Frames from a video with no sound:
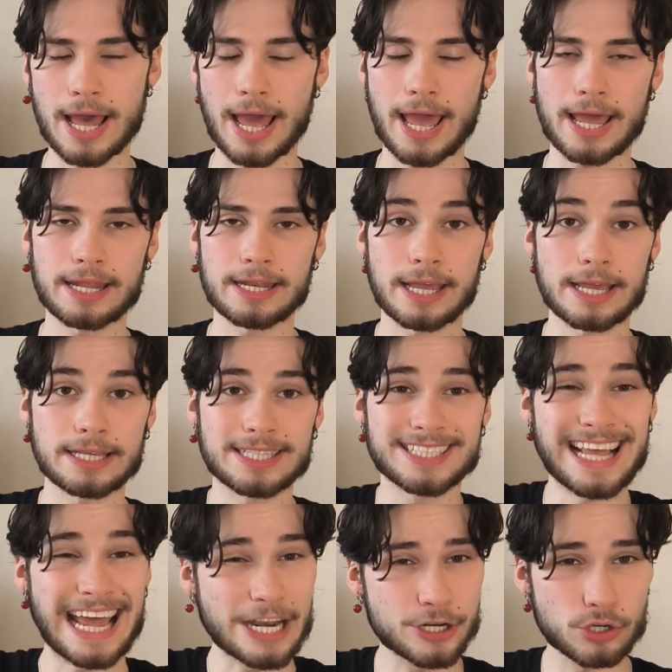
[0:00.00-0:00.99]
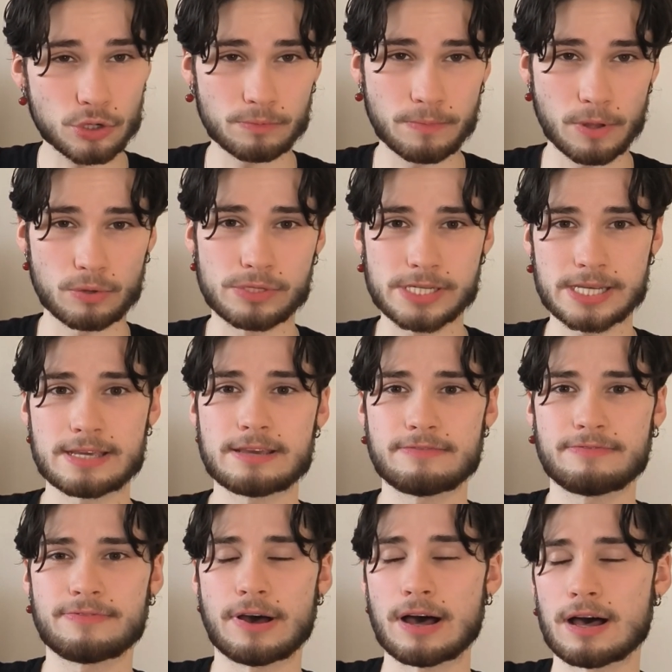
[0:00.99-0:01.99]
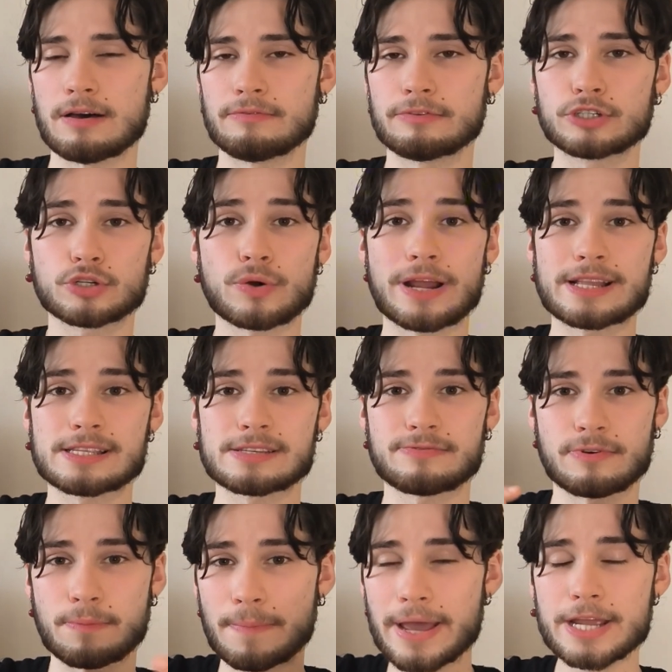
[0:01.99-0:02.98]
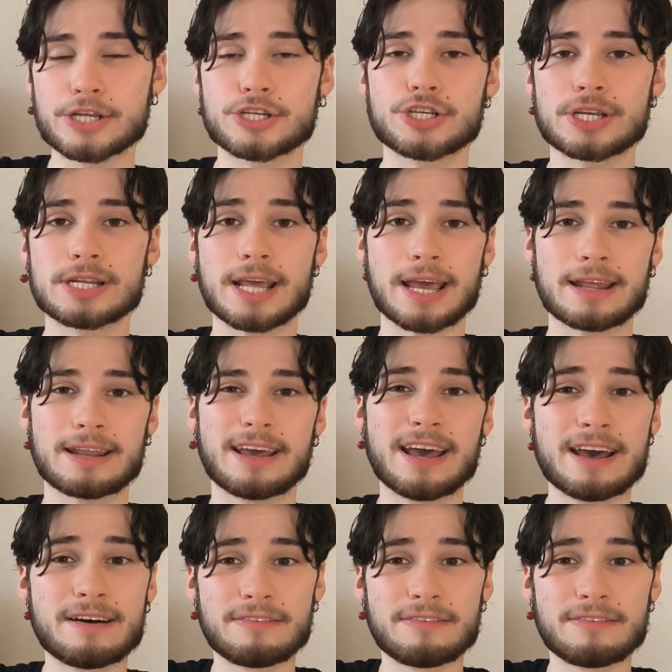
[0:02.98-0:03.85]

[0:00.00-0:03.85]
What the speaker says: and a central motif of transformation and